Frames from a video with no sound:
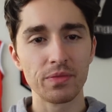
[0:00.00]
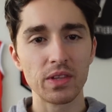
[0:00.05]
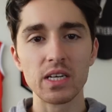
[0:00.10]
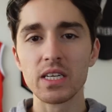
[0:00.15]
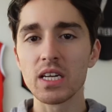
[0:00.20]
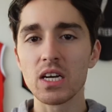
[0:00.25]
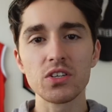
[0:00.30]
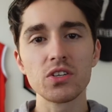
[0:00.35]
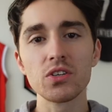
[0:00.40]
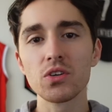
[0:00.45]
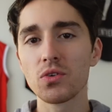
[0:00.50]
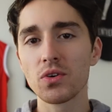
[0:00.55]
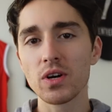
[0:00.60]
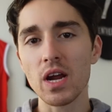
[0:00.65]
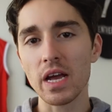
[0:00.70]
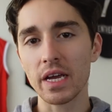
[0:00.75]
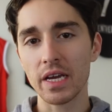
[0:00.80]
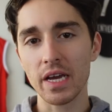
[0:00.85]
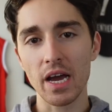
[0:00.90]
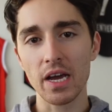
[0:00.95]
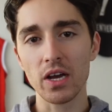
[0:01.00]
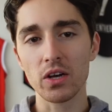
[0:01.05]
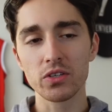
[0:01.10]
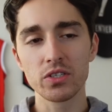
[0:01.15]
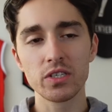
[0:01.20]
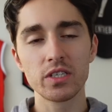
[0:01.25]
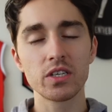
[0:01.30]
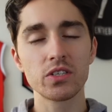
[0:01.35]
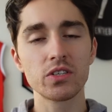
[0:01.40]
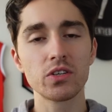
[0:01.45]
doesn't create chaos.
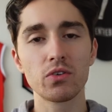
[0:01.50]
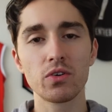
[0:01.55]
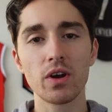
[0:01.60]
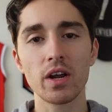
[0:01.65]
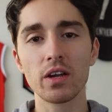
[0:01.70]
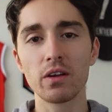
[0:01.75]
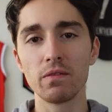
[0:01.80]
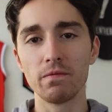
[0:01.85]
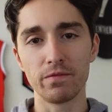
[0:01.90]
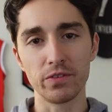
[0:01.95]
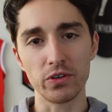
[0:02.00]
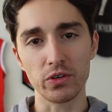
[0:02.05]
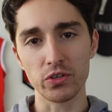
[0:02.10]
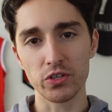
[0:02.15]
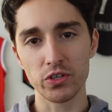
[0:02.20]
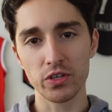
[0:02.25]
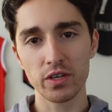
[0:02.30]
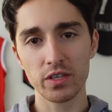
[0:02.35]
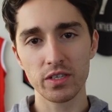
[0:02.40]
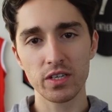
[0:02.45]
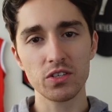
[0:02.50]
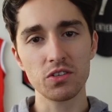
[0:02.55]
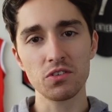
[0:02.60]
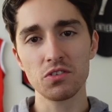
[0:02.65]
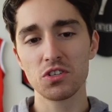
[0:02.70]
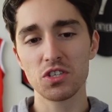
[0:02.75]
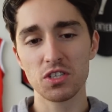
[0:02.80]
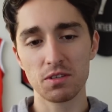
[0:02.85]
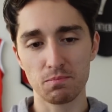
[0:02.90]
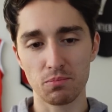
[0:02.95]
It doesn't create confusion. It doesn't
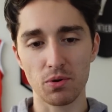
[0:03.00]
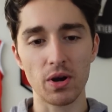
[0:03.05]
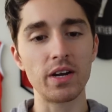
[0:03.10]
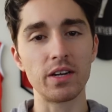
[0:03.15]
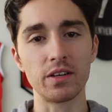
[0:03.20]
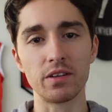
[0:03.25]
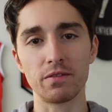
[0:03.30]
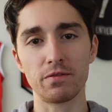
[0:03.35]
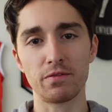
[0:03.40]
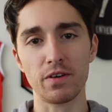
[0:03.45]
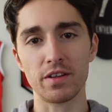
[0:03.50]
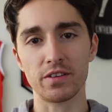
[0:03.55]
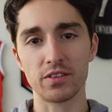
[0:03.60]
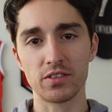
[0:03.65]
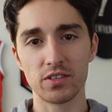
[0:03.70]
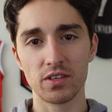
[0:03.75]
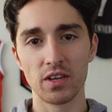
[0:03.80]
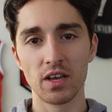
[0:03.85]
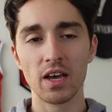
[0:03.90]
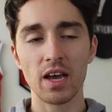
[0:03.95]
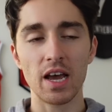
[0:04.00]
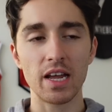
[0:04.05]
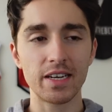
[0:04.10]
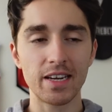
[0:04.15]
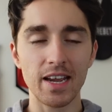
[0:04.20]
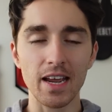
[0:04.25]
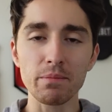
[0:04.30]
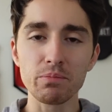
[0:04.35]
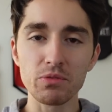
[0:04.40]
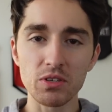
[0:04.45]
spread a defence. It
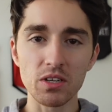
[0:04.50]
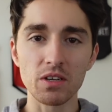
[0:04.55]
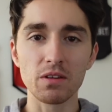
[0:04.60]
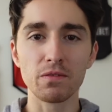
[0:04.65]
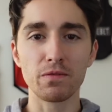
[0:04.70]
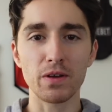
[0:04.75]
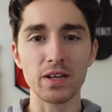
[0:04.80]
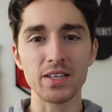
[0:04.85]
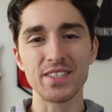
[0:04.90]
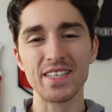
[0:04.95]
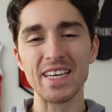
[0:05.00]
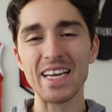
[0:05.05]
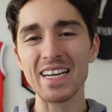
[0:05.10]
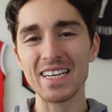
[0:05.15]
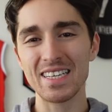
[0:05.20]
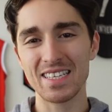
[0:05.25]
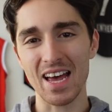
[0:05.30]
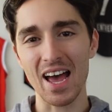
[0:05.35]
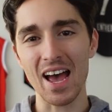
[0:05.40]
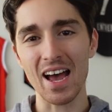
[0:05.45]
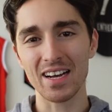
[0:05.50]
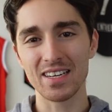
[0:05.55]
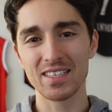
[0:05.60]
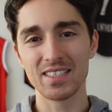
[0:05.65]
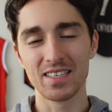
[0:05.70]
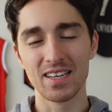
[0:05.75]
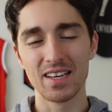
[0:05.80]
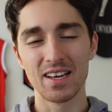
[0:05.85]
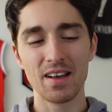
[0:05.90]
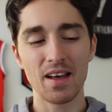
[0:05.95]
keeps the defence
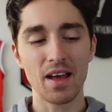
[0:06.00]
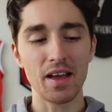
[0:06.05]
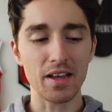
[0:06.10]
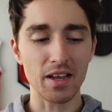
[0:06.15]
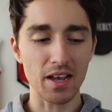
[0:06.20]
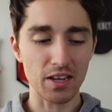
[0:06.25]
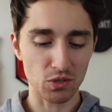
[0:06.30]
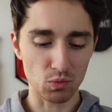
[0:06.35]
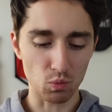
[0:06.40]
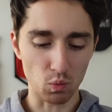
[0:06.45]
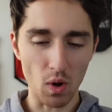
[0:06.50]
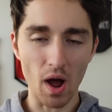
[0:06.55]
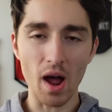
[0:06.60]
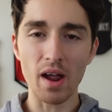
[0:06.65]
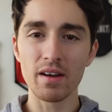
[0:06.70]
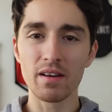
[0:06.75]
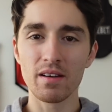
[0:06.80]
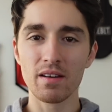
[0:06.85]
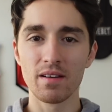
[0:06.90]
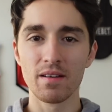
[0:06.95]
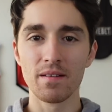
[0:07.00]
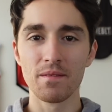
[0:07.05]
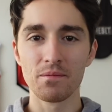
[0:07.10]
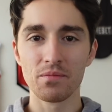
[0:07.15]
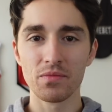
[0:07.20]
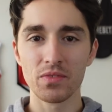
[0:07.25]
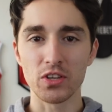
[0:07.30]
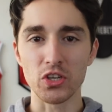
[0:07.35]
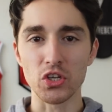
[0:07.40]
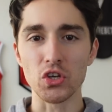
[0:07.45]
intact as one
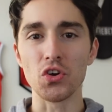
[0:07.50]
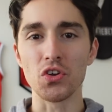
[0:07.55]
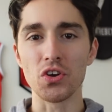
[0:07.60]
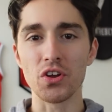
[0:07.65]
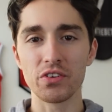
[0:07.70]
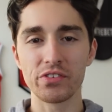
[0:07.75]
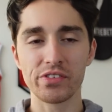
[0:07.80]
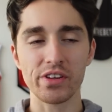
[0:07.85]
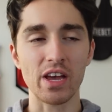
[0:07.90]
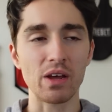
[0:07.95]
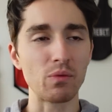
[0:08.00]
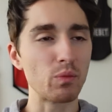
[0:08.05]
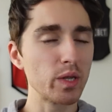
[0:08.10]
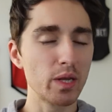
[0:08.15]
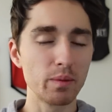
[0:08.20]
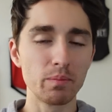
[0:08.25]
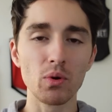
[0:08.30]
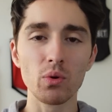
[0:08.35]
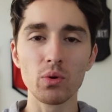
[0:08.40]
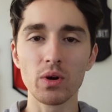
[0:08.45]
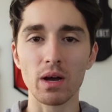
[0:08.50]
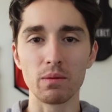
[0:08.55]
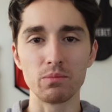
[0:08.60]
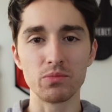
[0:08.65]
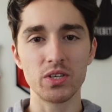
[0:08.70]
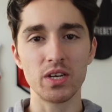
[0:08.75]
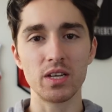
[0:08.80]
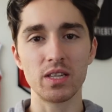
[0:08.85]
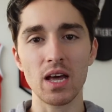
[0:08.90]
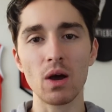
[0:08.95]
unit, and when the ball
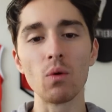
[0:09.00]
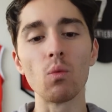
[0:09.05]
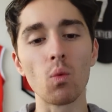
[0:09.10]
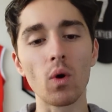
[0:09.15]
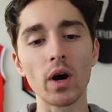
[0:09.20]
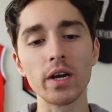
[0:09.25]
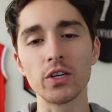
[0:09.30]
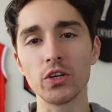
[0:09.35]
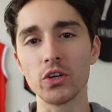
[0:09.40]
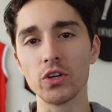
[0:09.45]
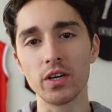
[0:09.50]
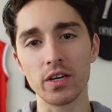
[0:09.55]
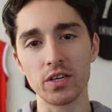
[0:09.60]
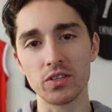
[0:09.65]
comes in, that one unit